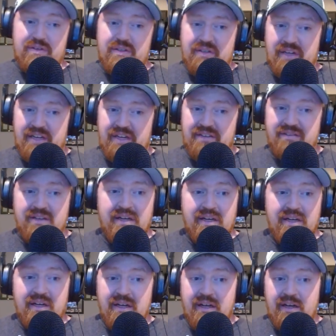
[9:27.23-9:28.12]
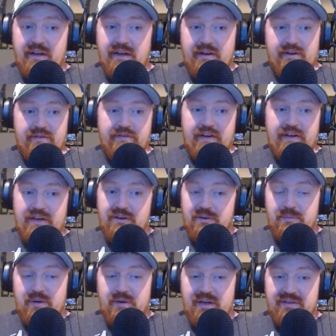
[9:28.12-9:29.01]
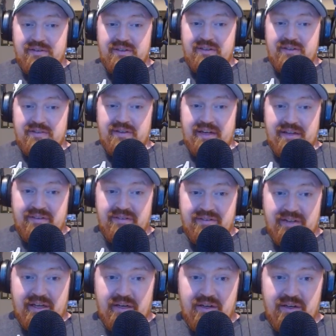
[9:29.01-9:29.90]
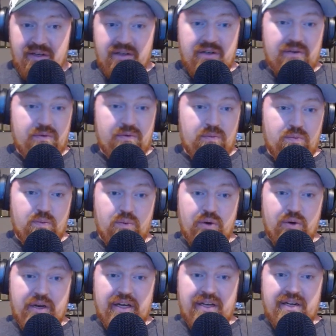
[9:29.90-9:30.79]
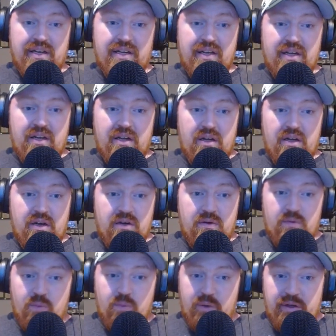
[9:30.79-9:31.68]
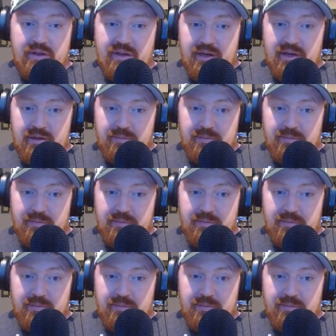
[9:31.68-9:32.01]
nice veteran presence at center. Played with Doug